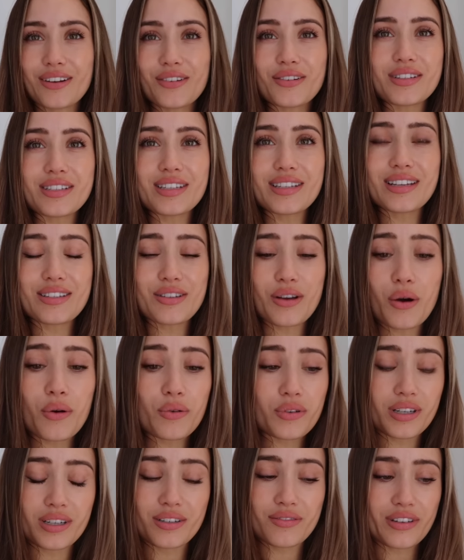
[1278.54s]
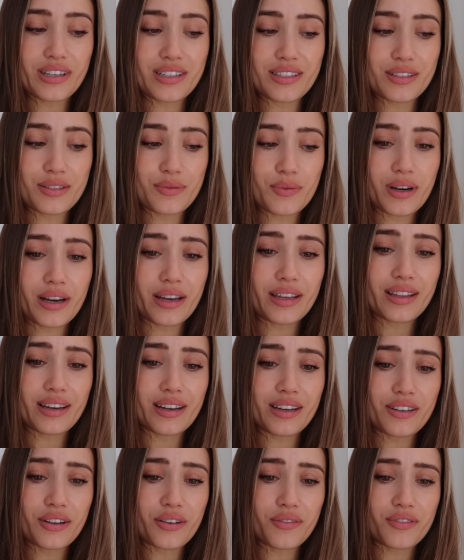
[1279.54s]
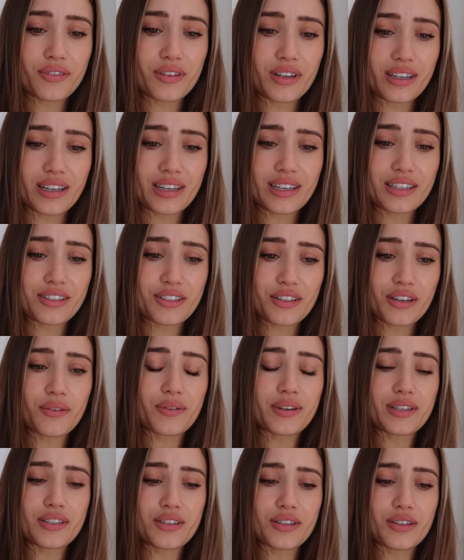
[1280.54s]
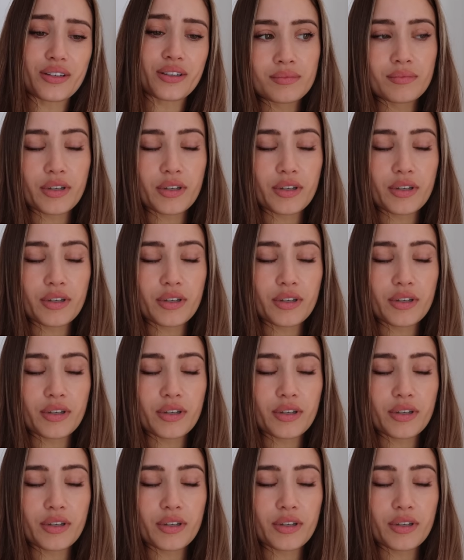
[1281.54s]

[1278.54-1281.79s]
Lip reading: and honestly there's a whole ton of reasons why that I don't feel like I need to go into.